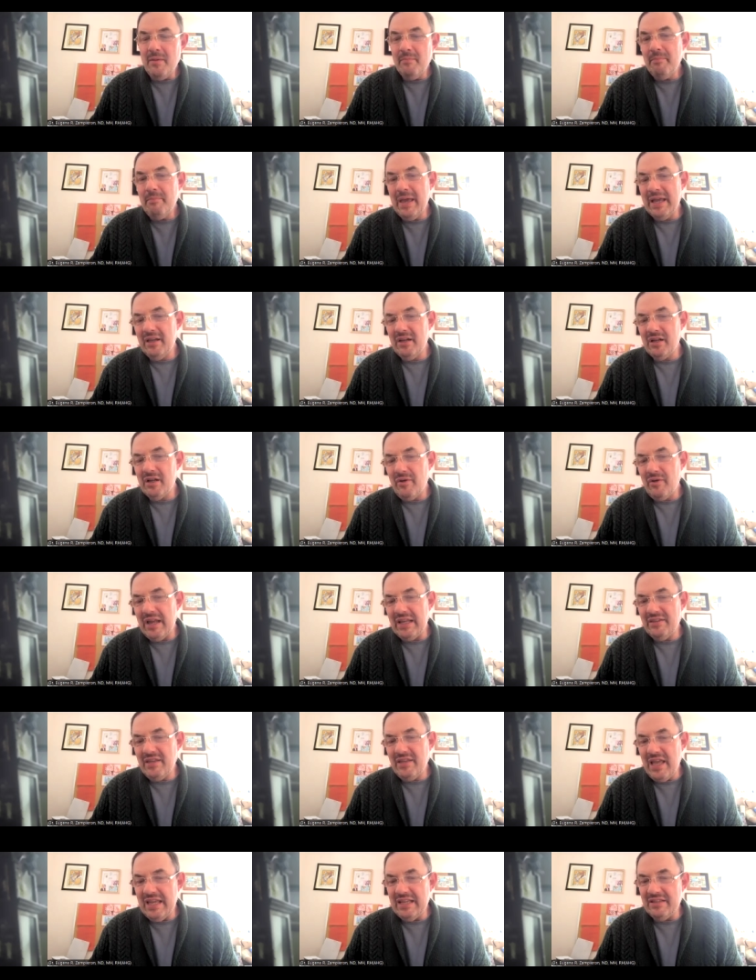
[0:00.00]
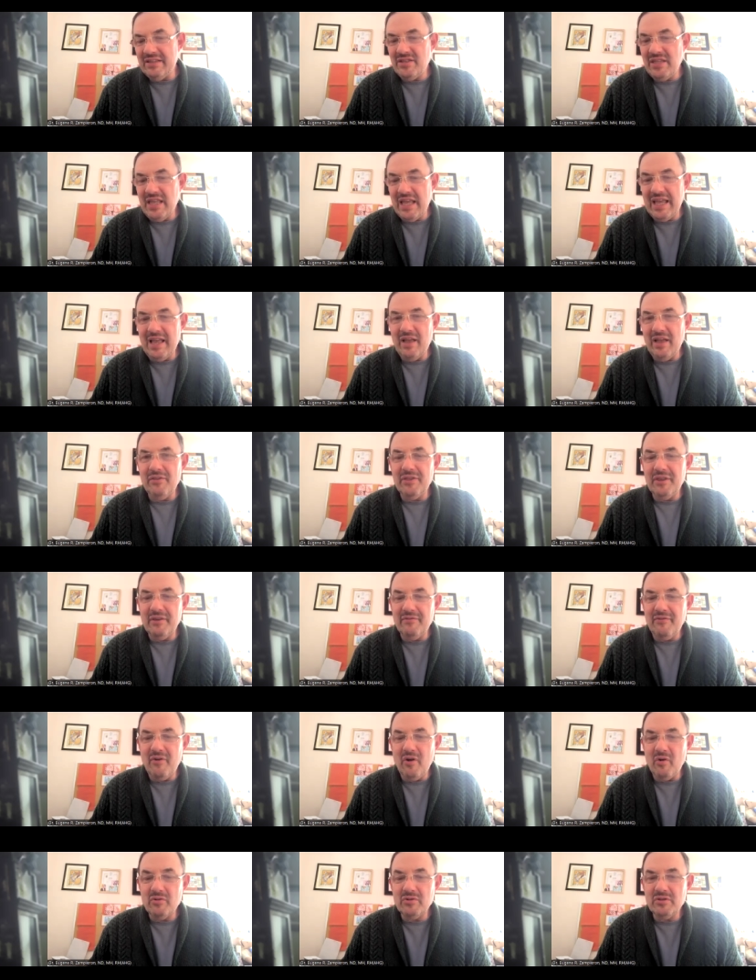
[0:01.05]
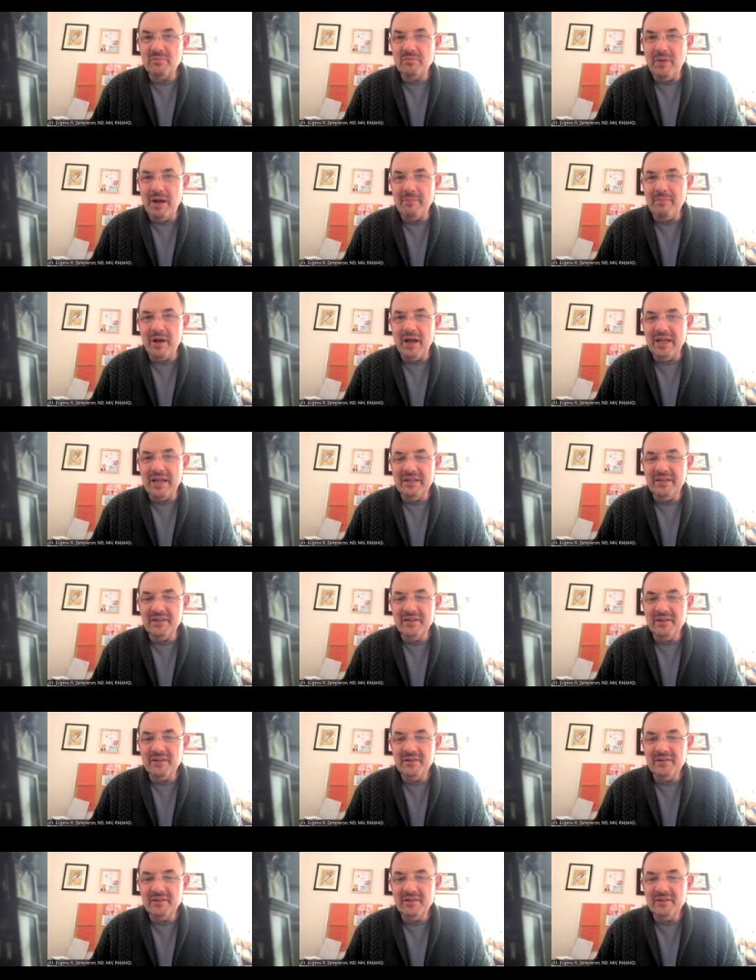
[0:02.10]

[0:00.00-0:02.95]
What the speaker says: Make it a great day and stay healthy, folks. Bye bye.